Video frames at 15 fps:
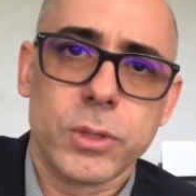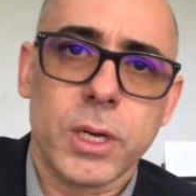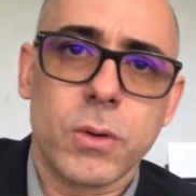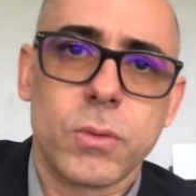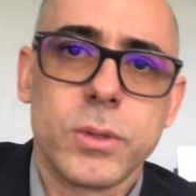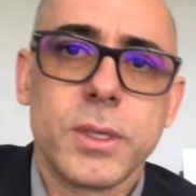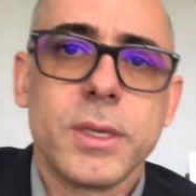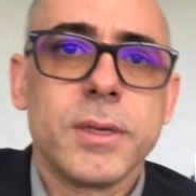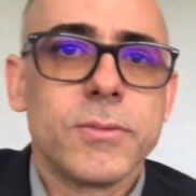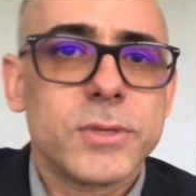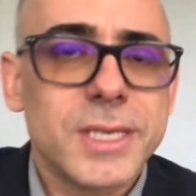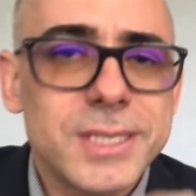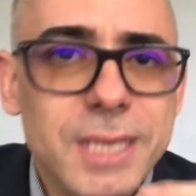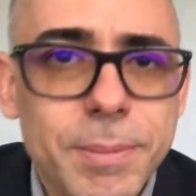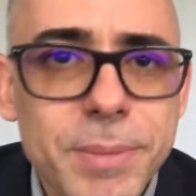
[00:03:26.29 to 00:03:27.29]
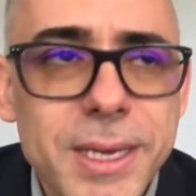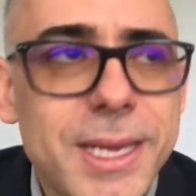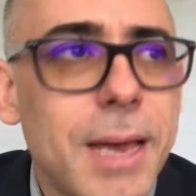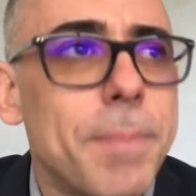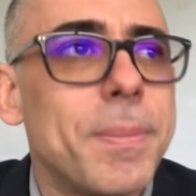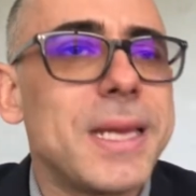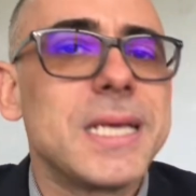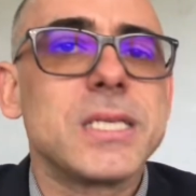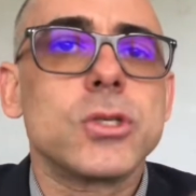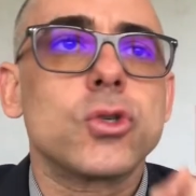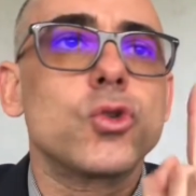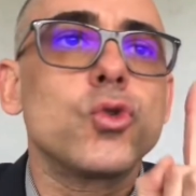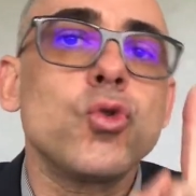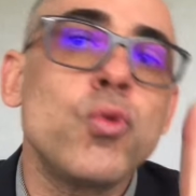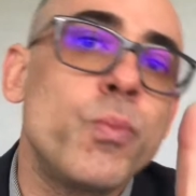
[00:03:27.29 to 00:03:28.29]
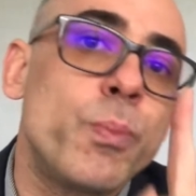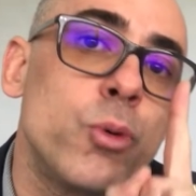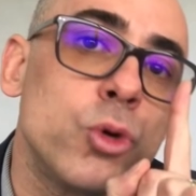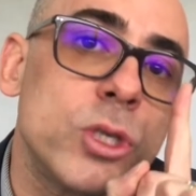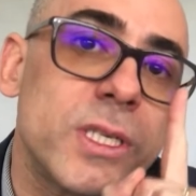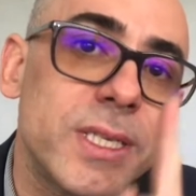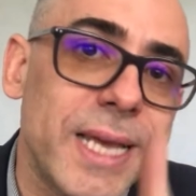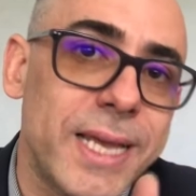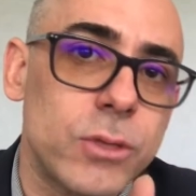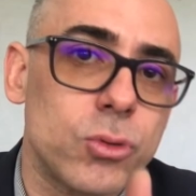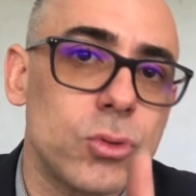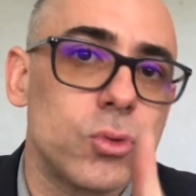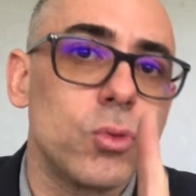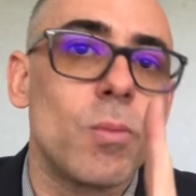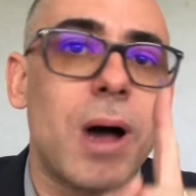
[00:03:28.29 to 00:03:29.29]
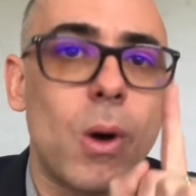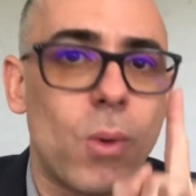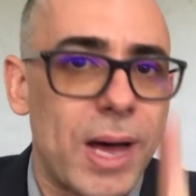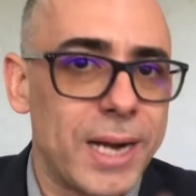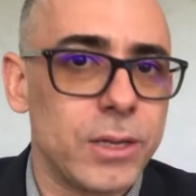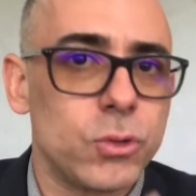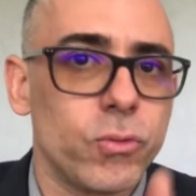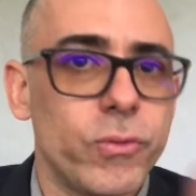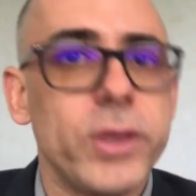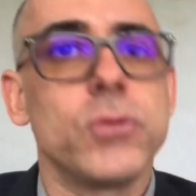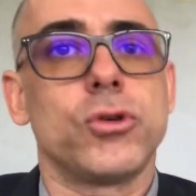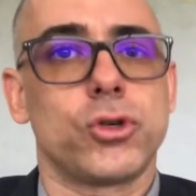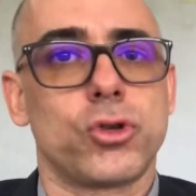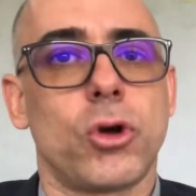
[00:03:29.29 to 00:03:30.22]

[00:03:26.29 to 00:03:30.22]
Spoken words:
Did you know that only 1% of bad breath comes from the stomach?